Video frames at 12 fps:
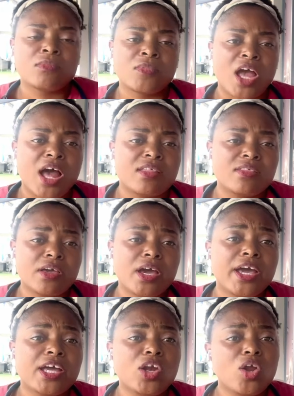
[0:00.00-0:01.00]
And there are
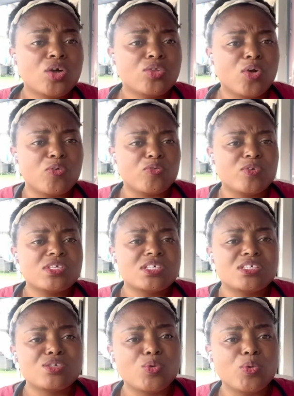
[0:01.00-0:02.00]
a lot of
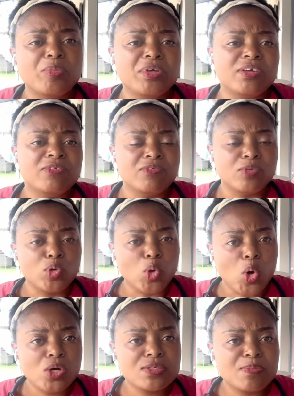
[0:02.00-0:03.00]
reasons. It could be
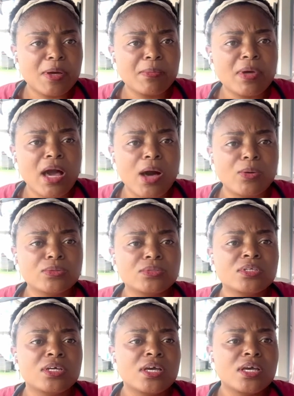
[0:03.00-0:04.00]
low sperm count,
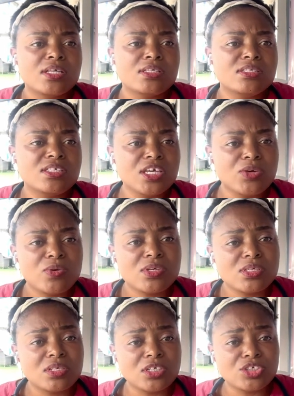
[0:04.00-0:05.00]

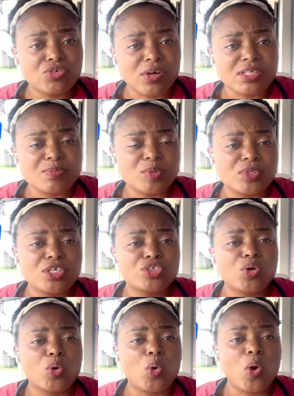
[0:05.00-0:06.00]
decrease in the
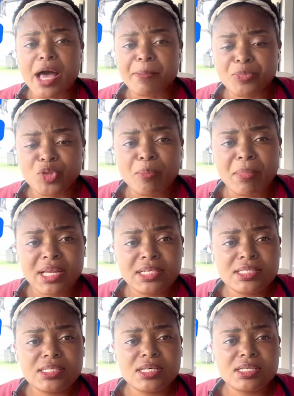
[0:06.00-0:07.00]
transportation, or
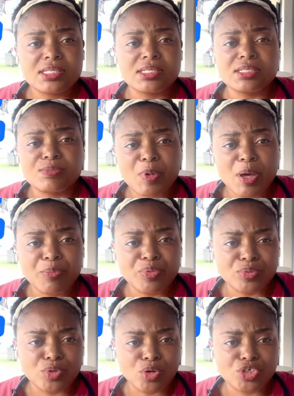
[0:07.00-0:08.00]
abnormalities in sperm
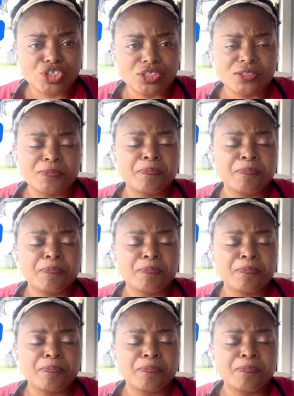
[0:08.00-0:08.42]
production.